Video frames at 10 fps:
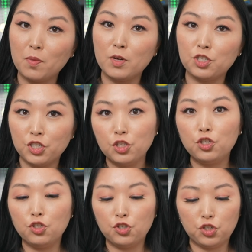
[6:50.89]
the machine
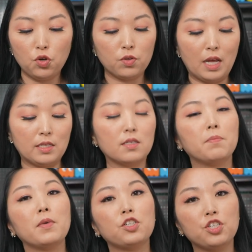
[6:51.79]
to show that the
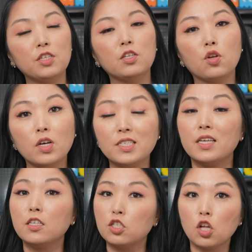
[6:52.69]
machine noise
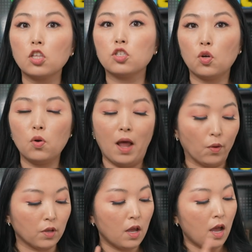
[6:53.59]
is not so
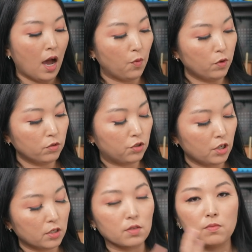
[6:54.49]
loud. I will
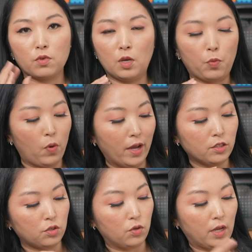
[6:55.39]
just keep quiet
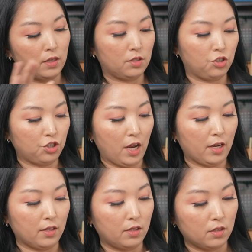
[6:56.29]
so you can check
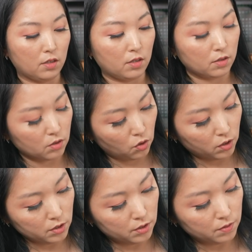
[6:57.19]
the
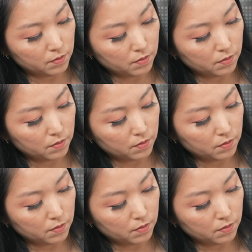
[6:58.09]
noise.